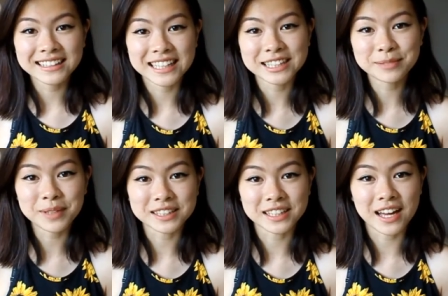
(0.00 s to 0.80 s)
it's
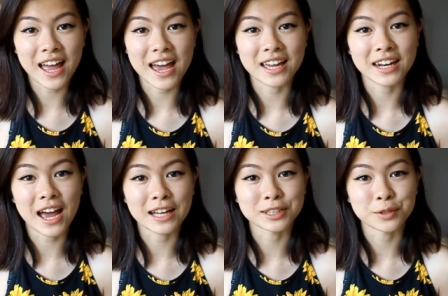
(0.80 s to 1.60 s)
Melissa and
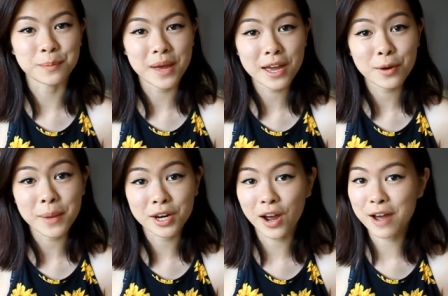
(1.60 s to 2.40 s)
as you may or
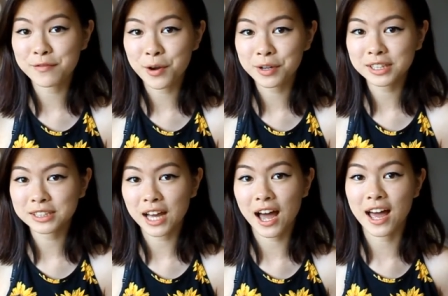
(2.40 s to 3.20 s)
may not have
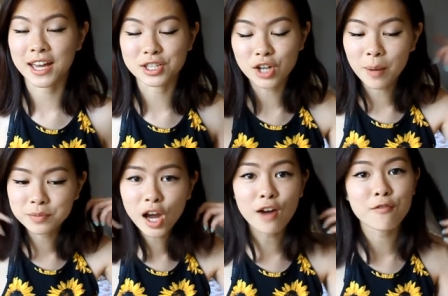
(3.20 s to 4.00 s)
noticed, I chopped
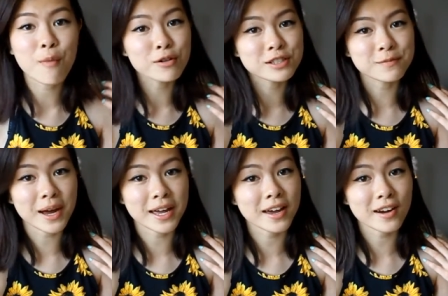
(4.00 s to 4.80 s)
off most of my
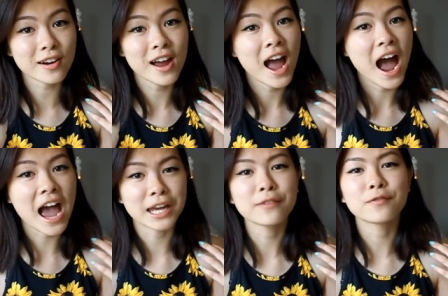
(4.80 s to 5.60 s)
hair
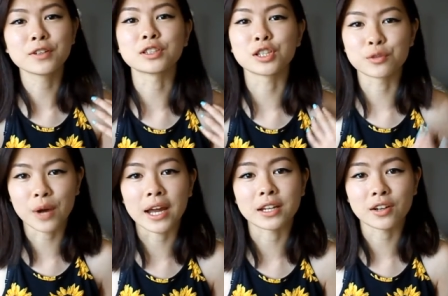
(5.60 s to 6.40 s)
and it feels
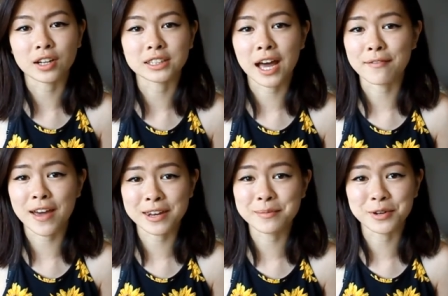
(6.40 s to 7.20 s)
great not to have
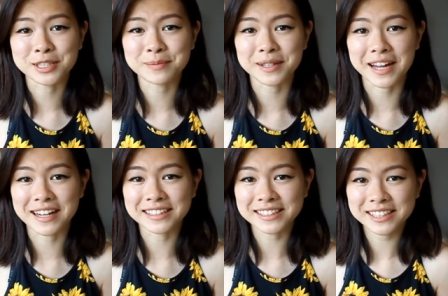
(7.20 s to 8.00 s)
any more split
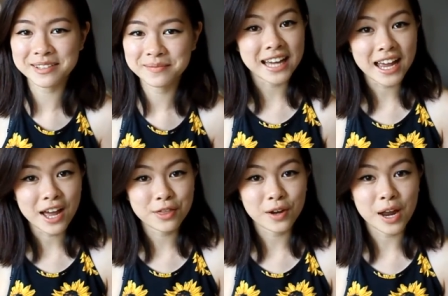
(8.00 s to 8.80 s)
ends. Today I
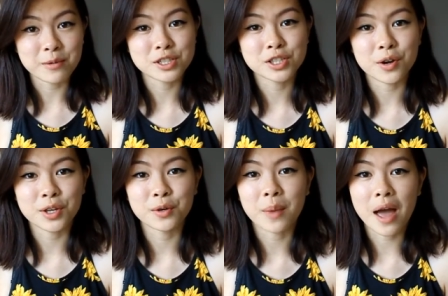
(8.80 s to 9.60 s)
thought I would show
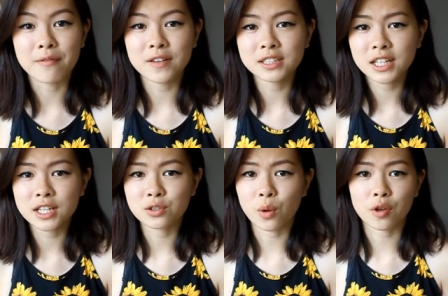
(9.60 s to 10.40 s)
you my
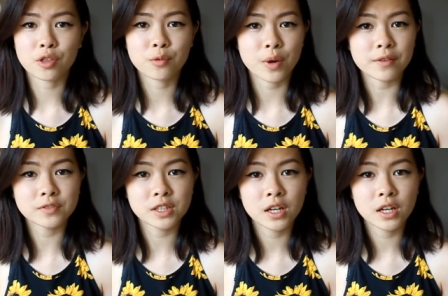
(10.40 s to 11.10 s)
vintage or thrift